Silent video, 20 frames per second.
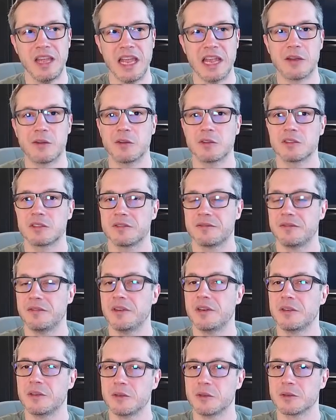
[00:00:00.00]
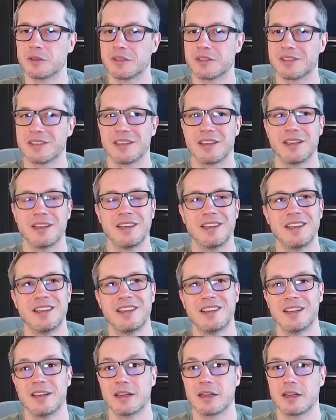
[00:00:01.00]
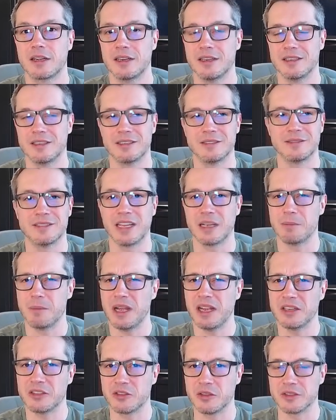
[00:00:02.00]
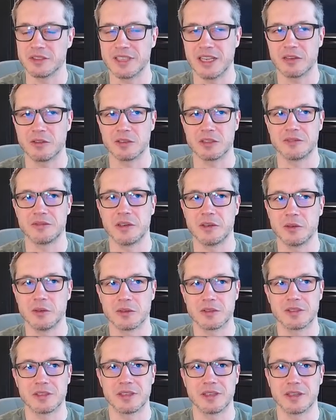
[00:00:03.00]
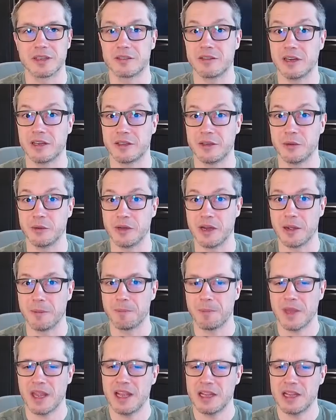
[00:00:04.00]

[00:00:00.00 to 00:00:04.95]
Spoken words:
across various dimensions, across various criteria.